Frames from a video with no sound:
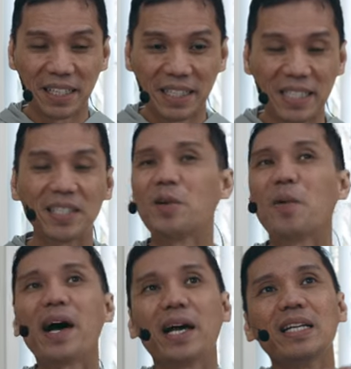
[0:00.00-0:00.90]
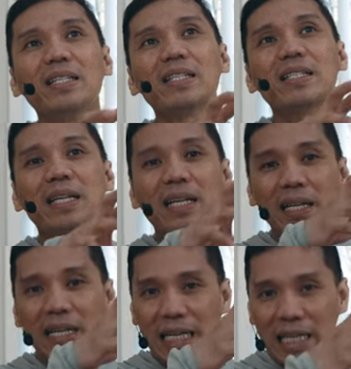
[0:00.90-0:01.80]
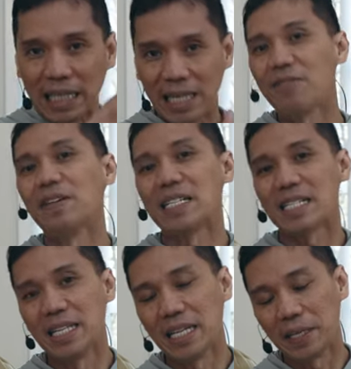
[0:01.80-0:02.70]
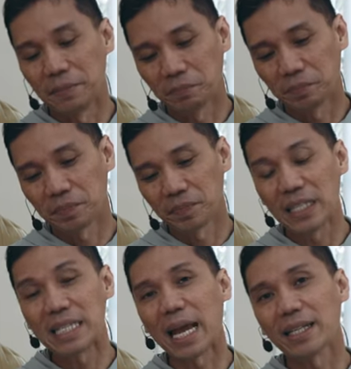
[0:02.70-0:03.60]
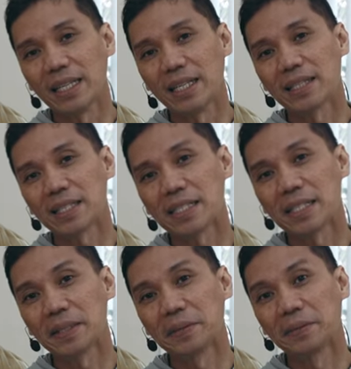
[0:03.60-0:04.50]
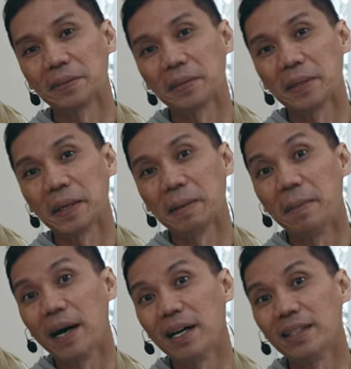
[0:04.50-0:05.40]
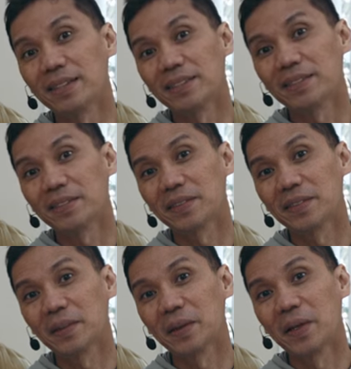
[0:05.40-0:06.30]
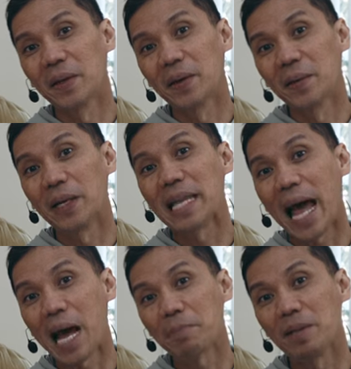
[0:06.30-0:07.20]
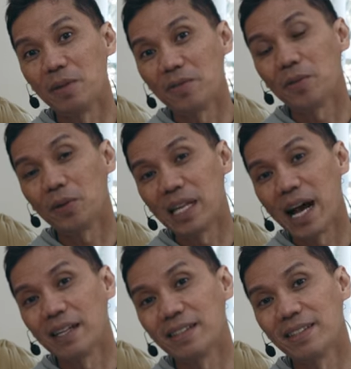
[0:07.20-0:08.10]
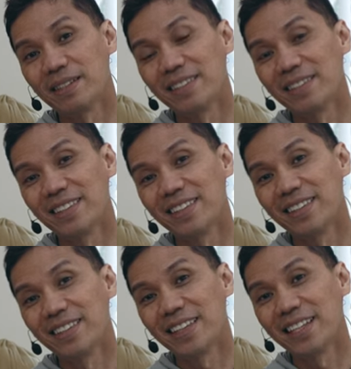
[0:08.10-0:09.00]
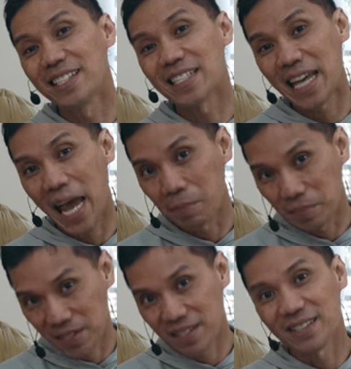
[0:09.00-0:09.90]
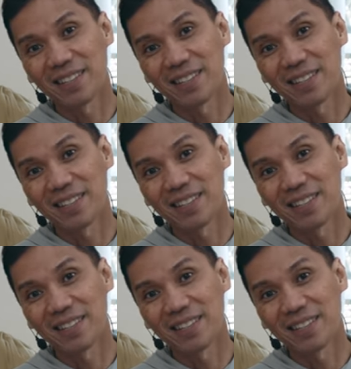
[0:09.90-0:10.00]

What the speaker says: So the wise give us the techniques, but what happened before that is kept